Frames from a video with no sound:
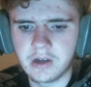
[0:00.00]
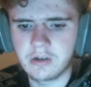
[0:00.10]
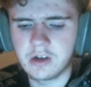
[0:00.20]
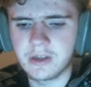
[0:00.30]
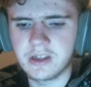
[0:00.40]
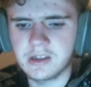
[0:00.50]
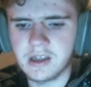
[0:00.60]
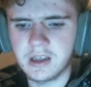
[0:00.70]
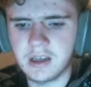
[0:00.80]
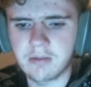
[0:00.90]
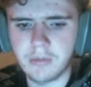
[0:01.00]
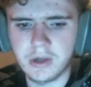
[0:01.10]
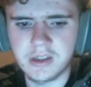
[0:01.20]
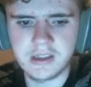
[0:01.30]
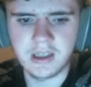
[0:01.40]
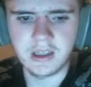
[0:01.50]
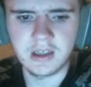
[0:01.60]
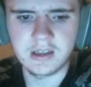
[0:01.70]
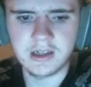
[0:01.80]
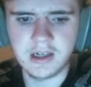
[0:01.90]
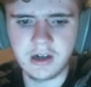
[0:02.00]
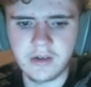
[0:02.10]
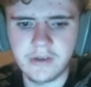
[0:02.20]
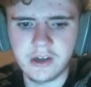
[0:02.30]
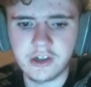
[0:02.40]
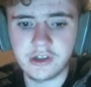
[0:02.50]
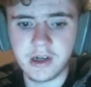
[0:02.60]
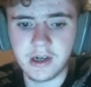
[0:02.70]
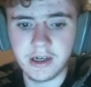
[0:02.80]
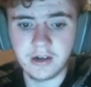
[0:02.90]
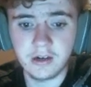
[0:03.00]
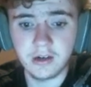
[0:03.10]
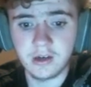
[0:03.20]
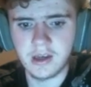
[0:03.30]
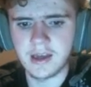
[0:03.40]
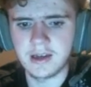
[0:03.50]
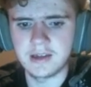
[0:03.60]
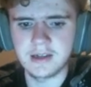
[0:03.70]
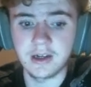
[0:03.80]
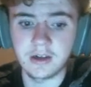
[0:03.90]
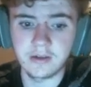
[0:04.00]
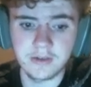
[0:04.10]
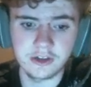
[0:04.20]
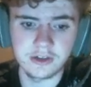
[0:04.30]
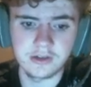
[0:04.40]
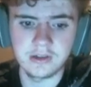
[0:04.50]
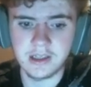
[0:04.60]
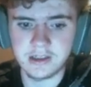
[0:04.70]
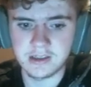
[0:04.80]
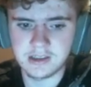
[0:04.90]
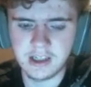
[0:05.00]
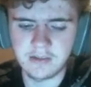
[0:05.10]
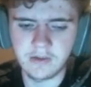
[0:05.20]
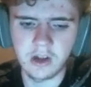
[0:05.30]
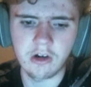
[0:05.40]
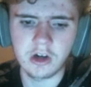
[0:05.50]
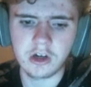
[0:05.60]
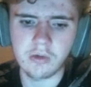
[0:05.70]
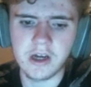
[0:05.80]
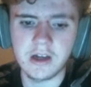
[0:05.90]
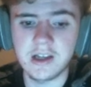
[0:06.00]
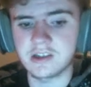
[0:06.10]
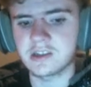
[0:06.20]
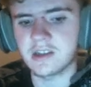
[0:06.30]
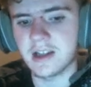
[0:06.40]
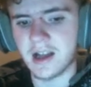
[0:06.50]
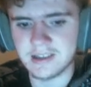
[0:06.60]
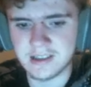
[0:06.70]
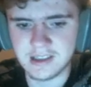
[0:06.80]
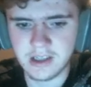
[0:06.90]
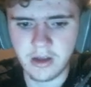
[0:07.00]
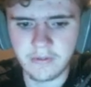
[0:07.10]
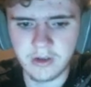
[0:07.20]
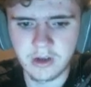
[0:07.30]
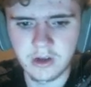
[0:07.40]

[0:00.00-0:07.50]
Ribbon snake and mud snake, tigerfish, tiger, and a tigerfish as its default, orca whale as itself.